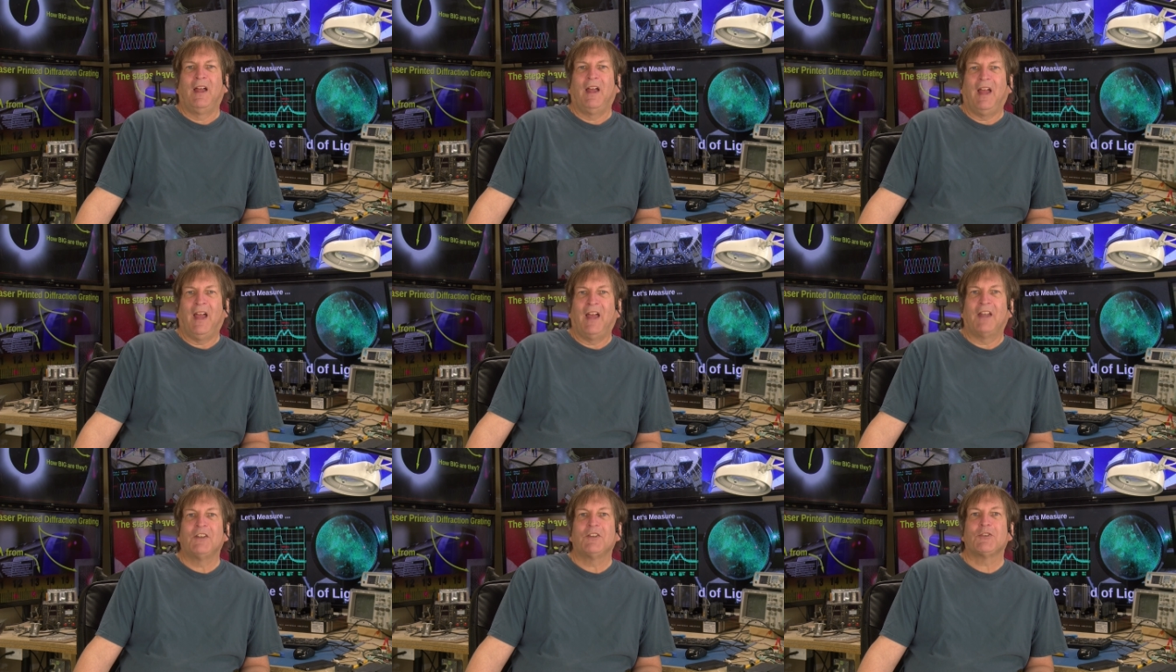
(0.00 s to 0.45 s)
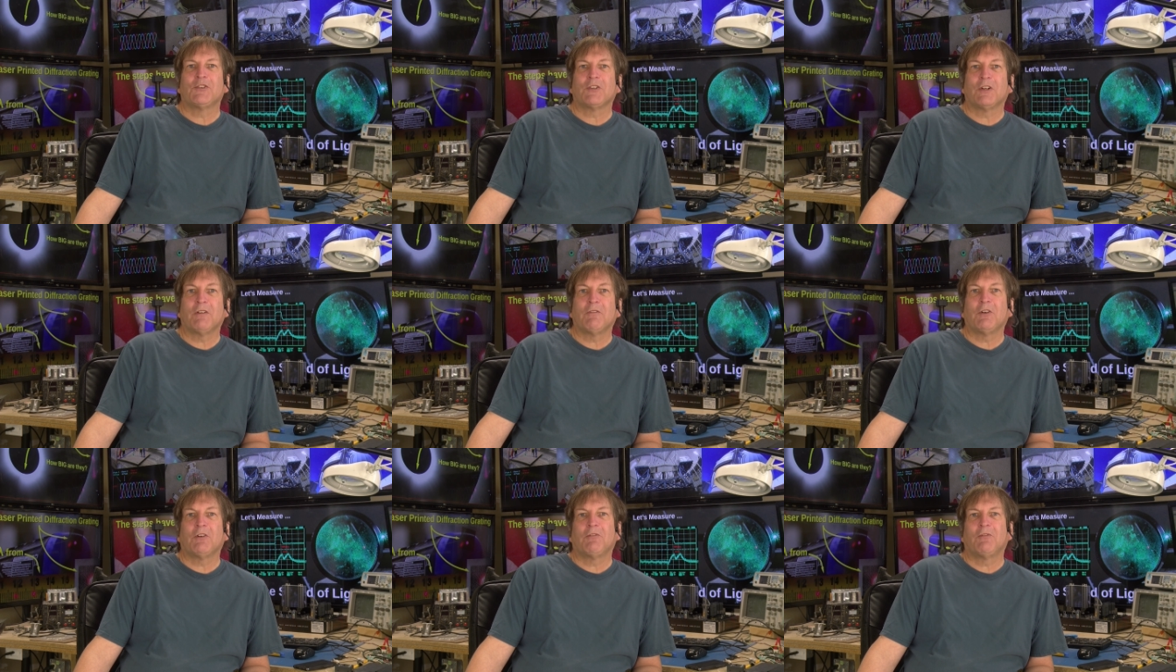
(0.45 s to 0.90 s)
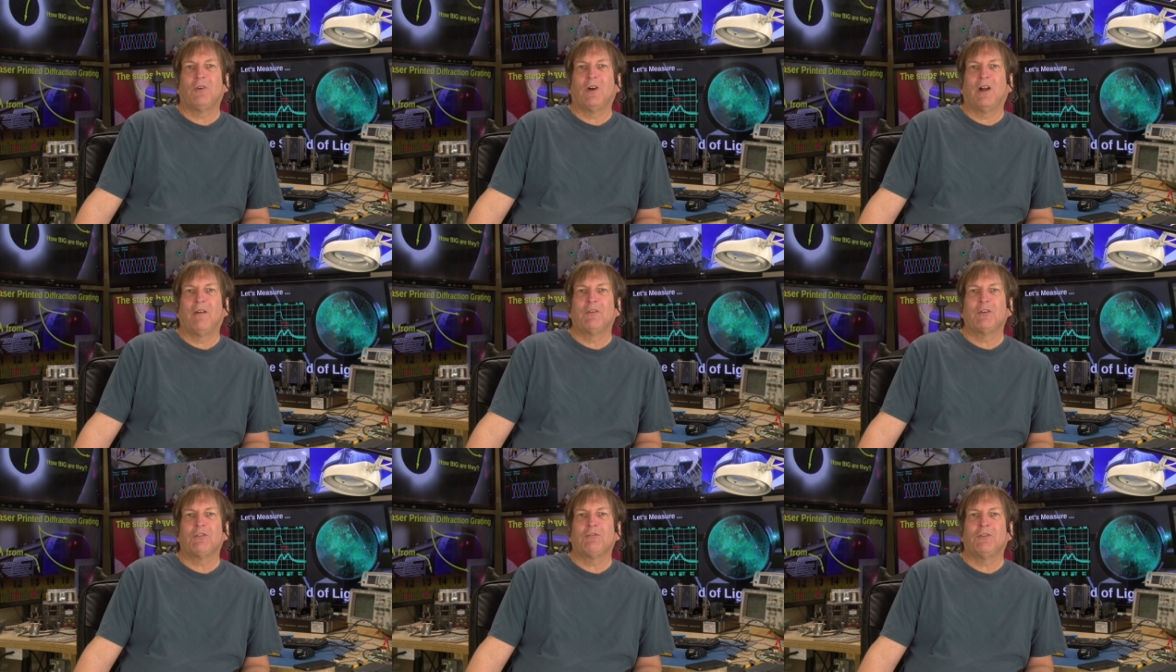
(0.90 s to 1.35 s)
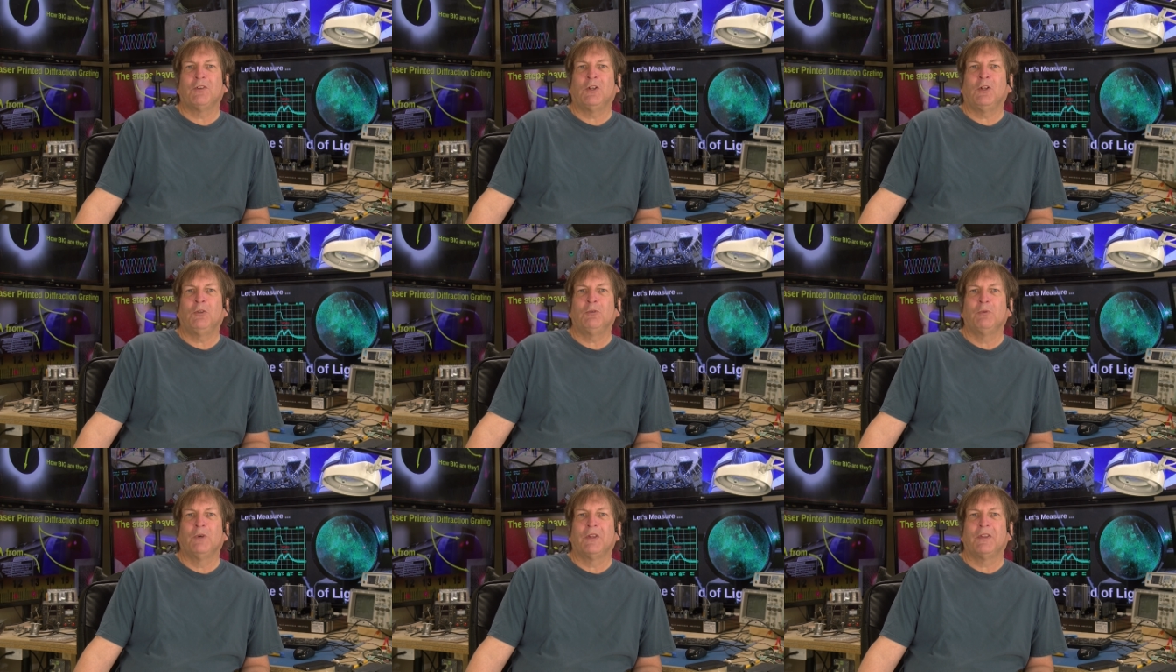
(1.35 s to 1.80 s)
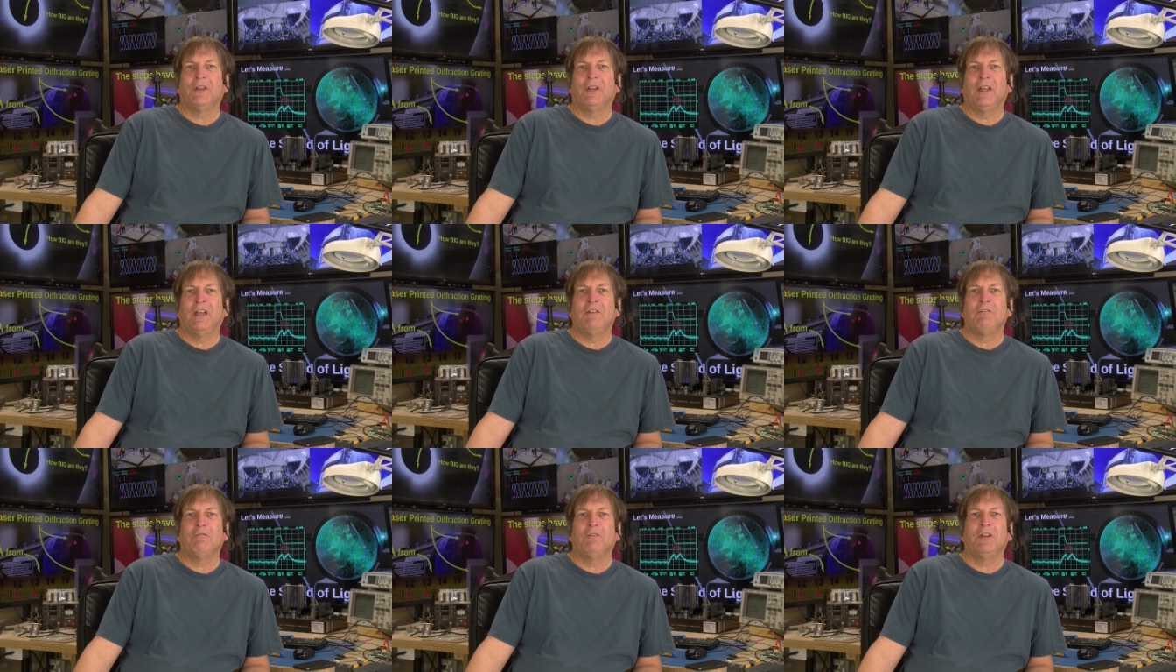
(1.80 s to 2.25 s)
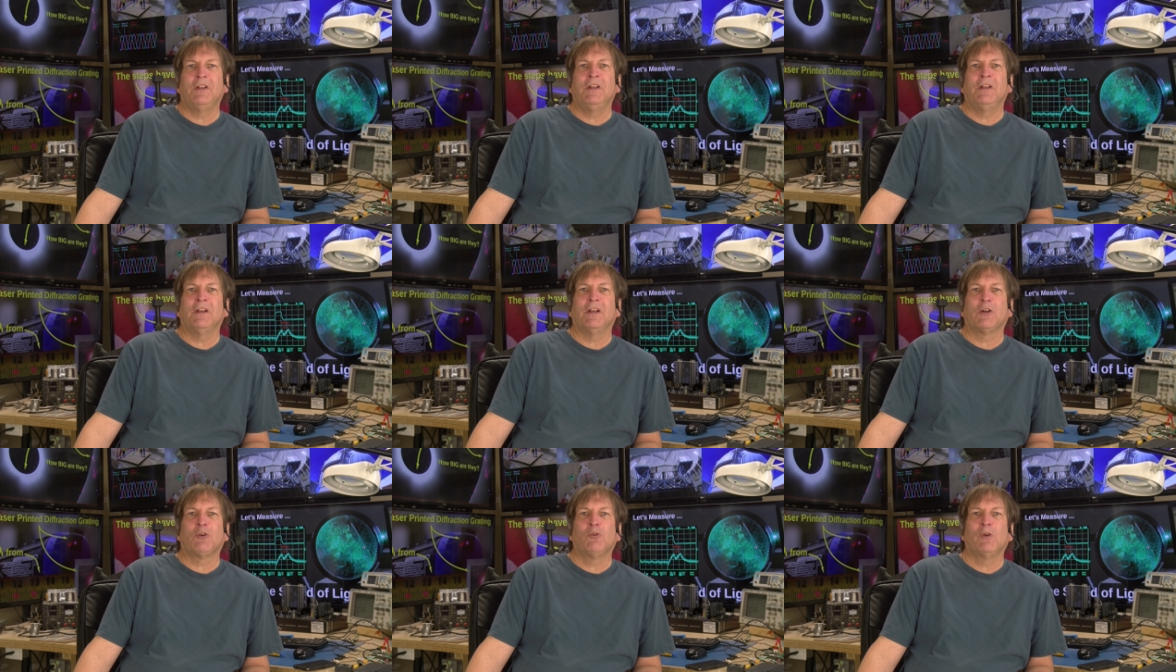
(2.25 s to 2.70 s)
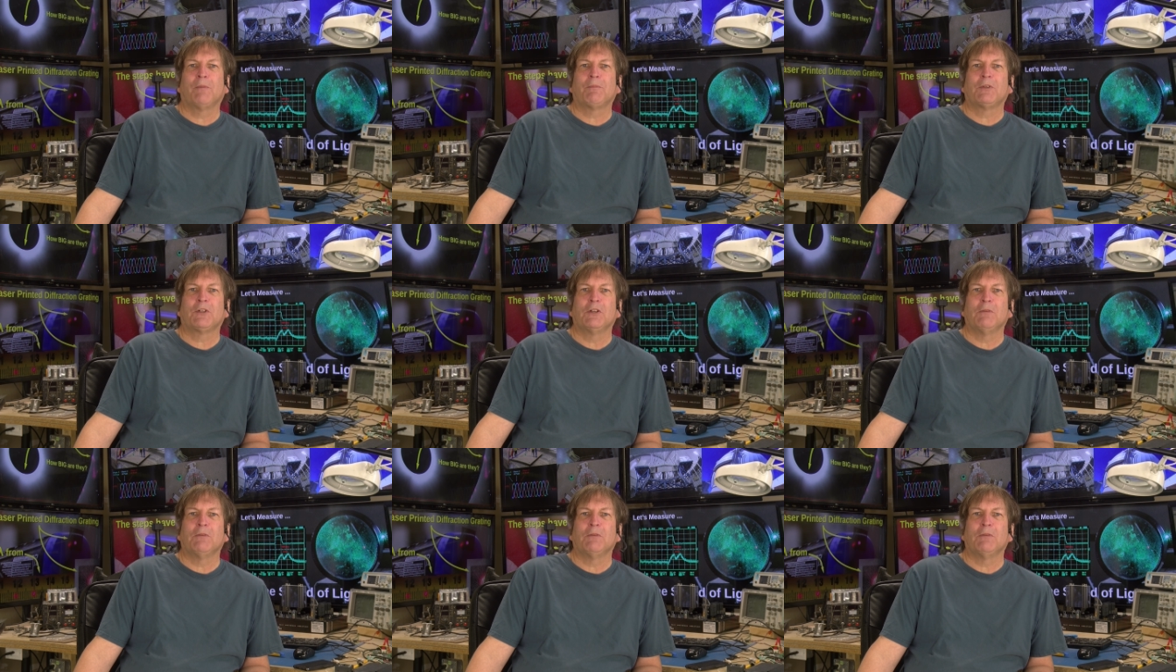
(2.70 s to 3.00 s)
and server farms filled with NVIDIA-equipped